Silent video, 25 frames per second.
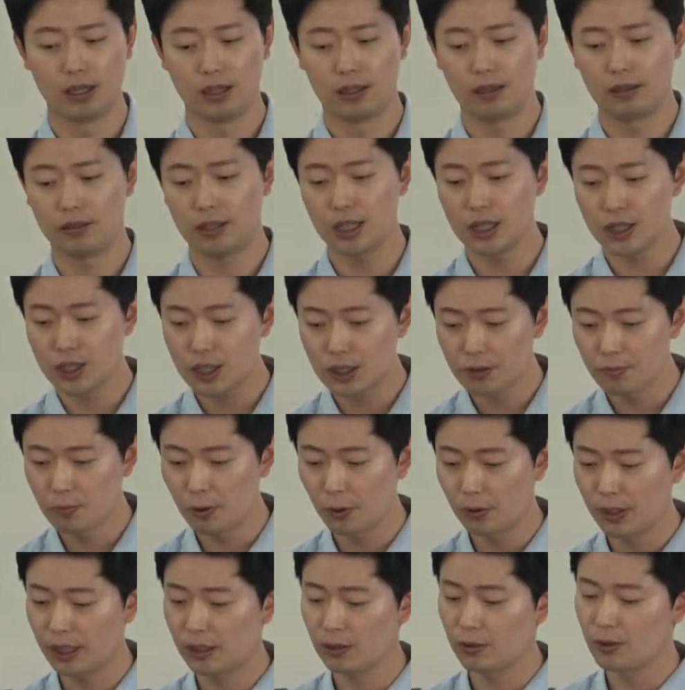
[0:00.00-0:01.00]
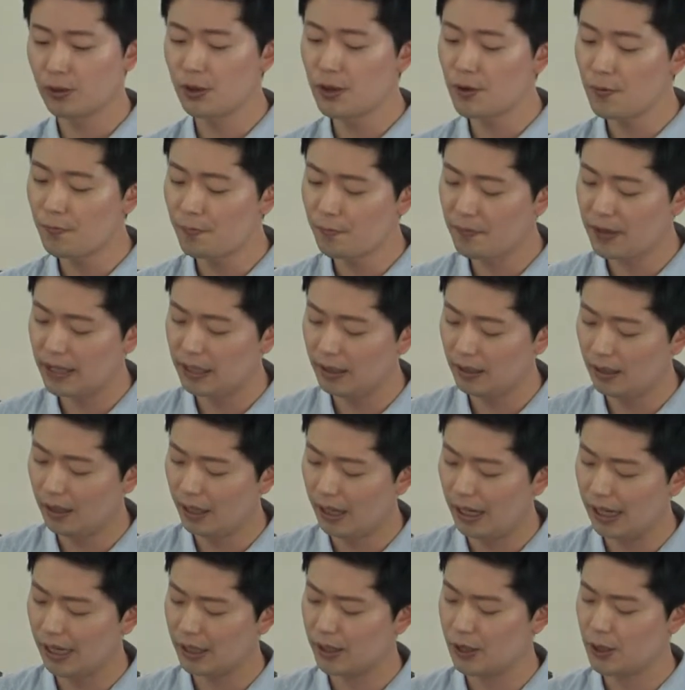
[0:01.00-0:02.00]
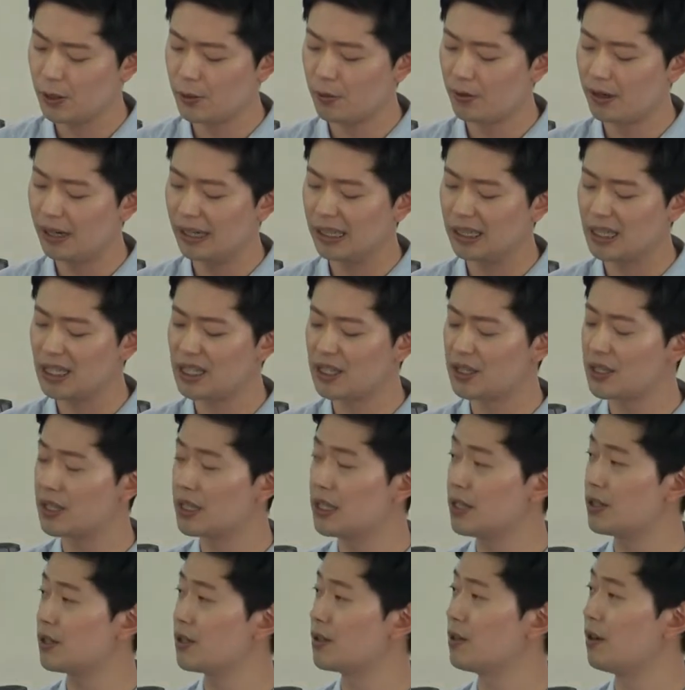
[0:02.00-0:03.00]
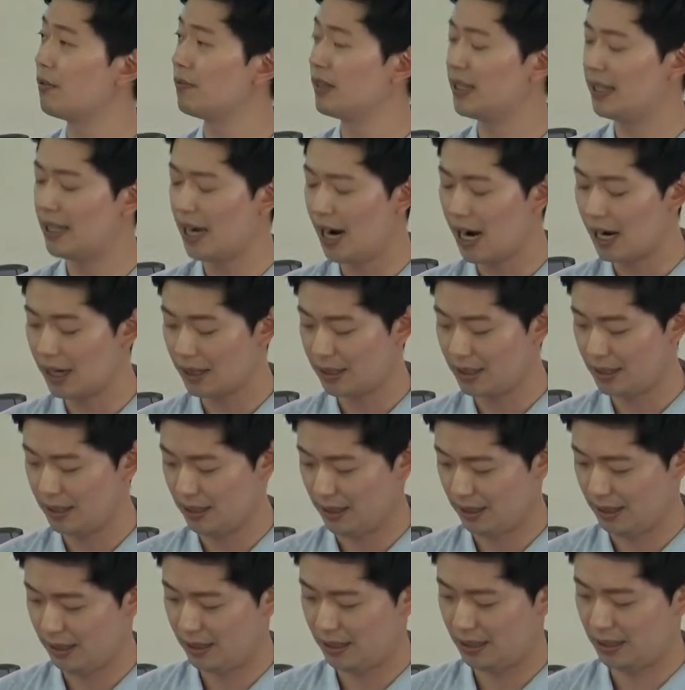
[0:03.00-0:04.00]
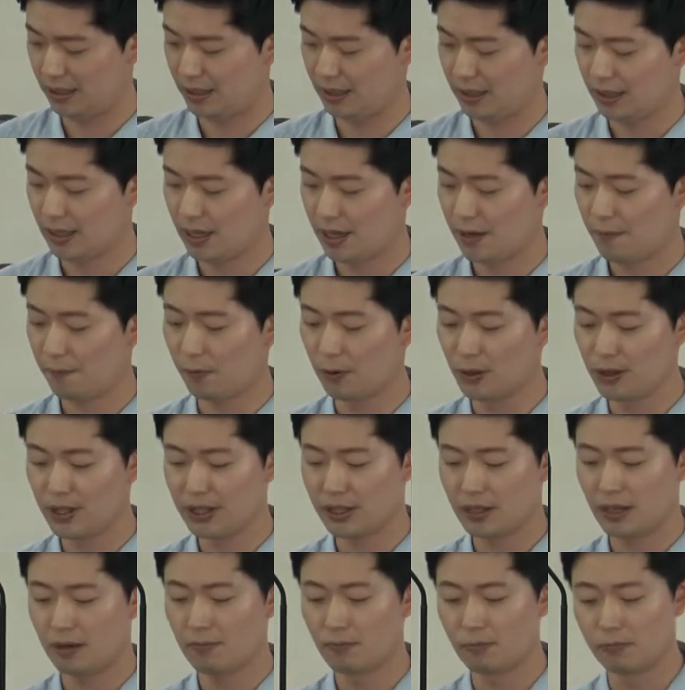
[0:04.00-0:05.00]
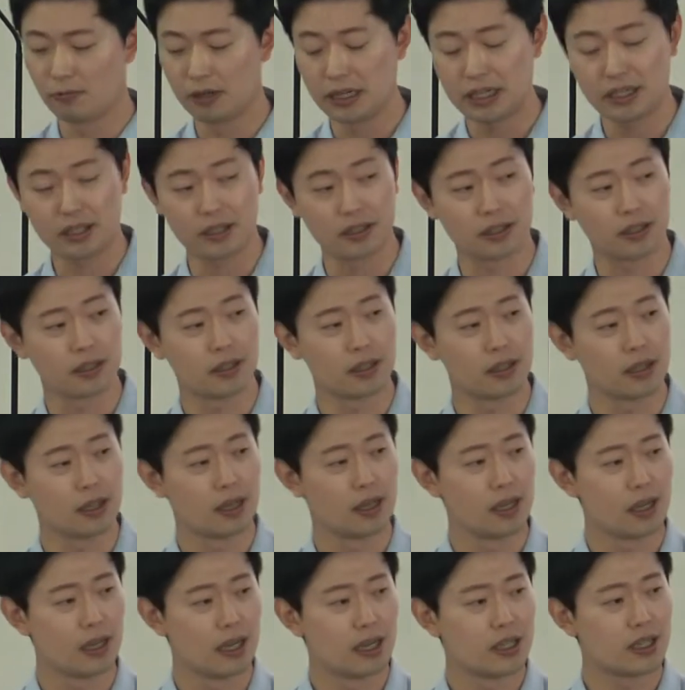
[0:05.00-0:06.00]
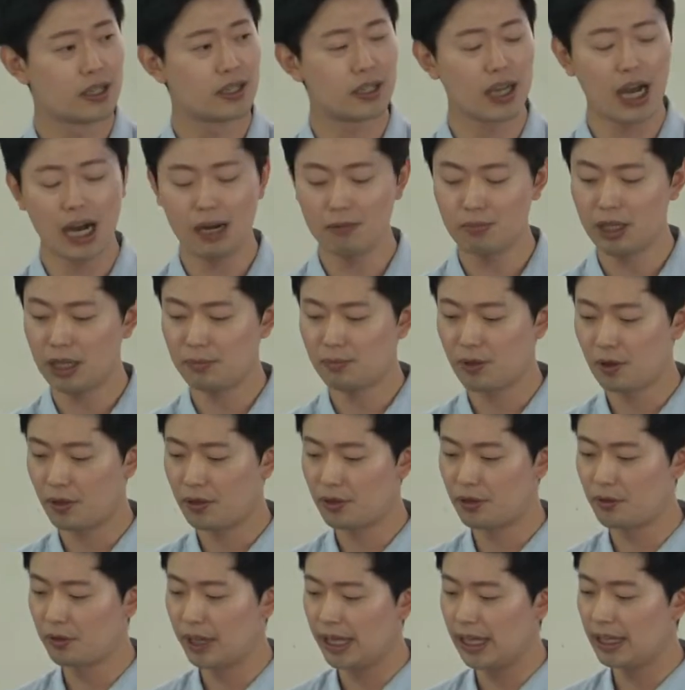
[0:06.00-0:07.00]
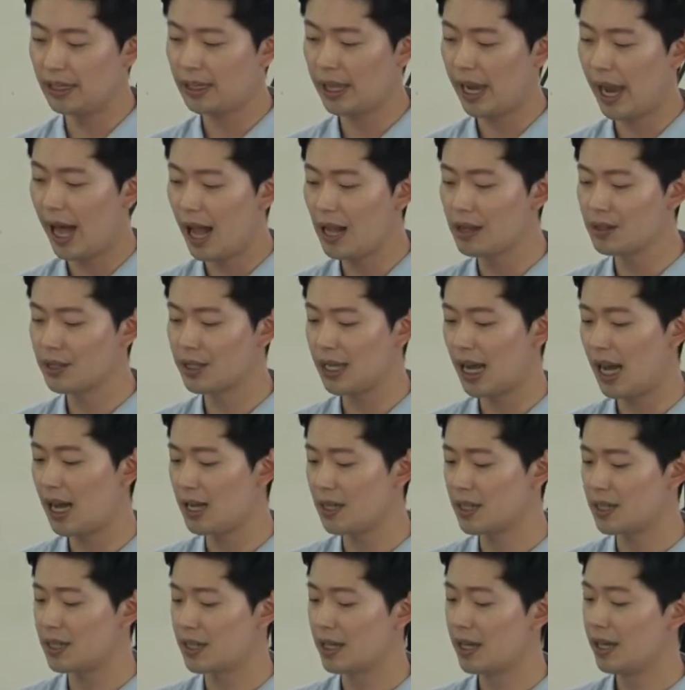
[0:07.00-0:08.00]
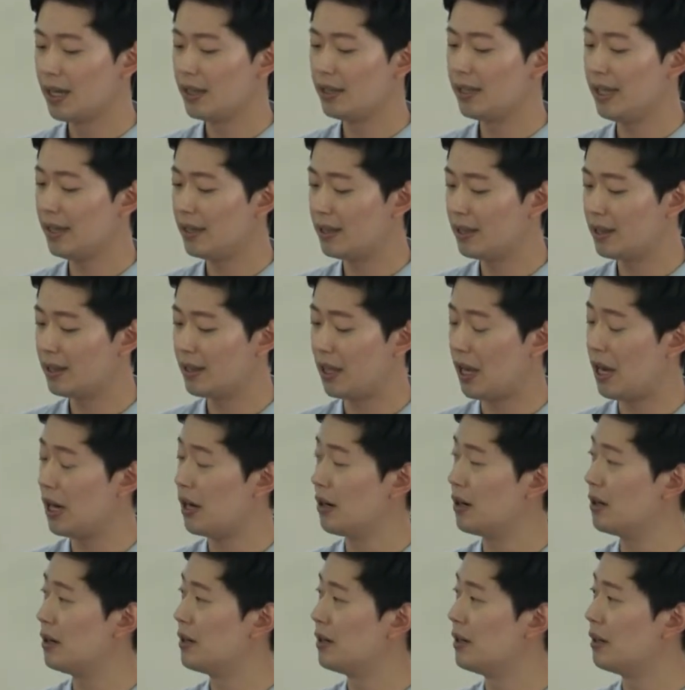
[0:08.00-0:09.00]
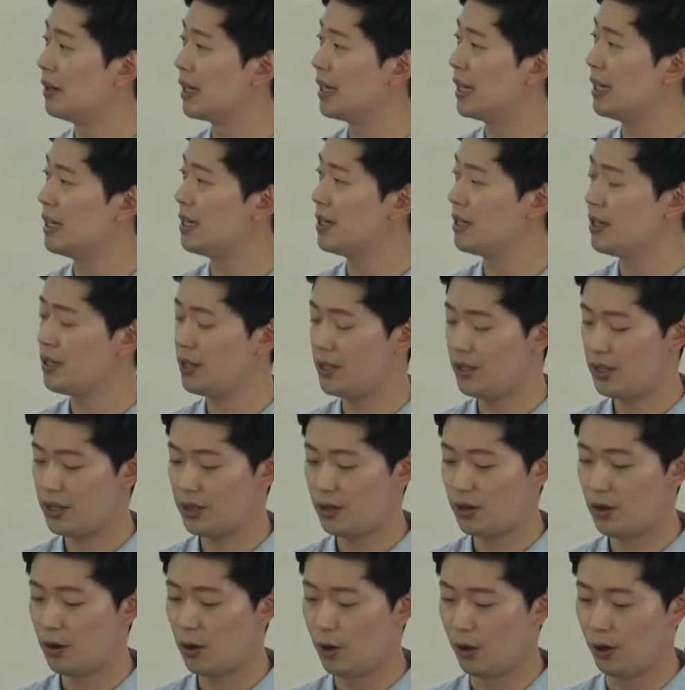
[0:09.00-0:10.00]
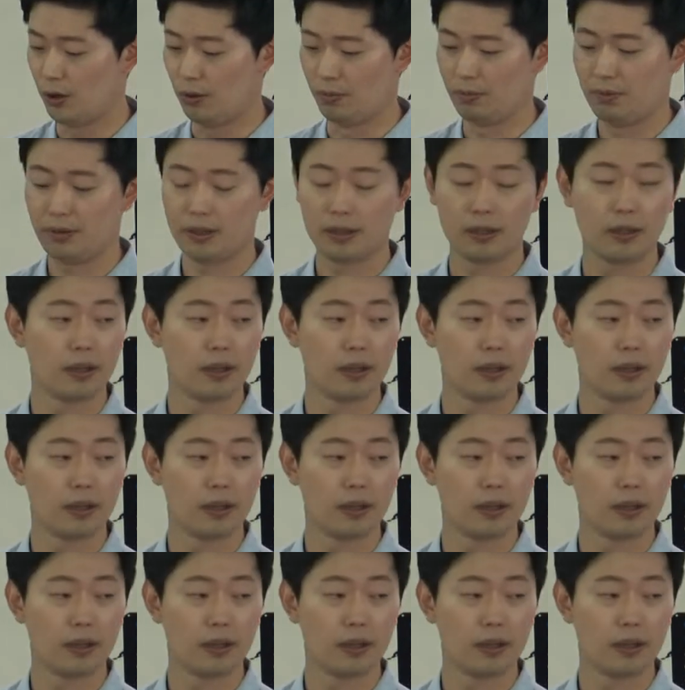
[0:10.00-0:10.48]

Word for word: This morning, do you feel like you're in the season of darkness for some reason? Psalm chapter 3 tells us that there is hope.